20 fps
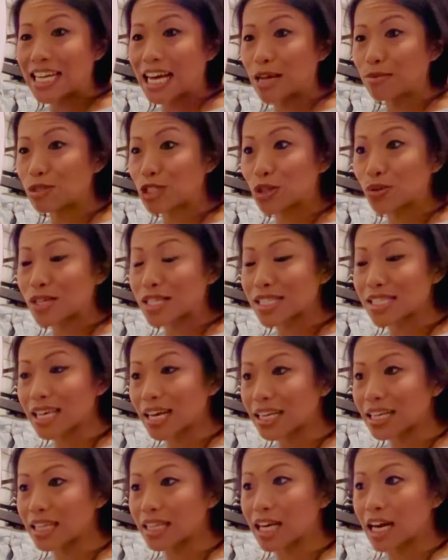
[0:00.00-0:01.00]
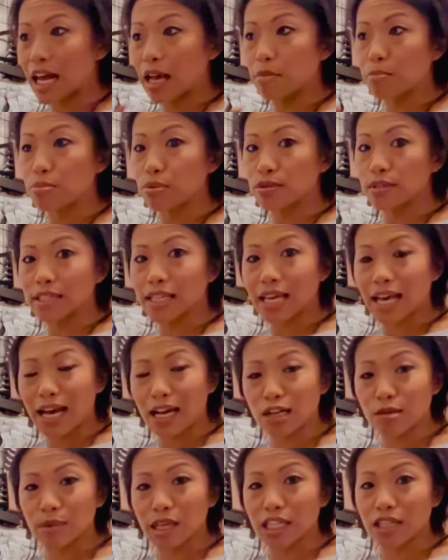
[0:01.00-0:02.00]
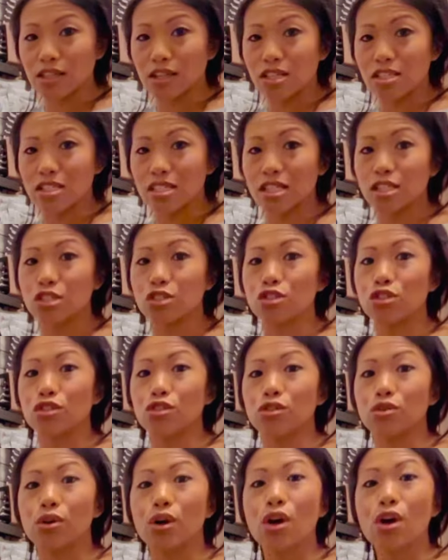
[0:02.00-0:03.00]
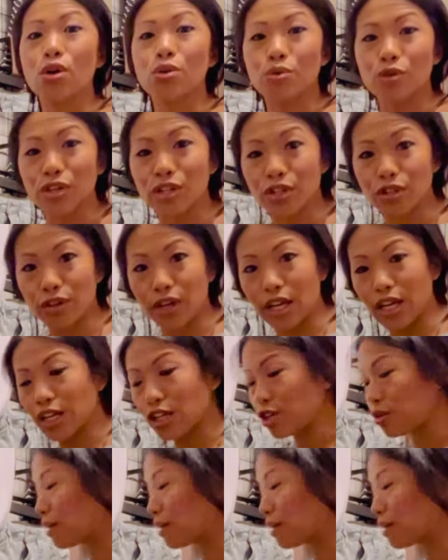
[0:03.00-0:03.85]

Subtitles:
I'm so excited that I'm pulling it out of my closet to recreate a new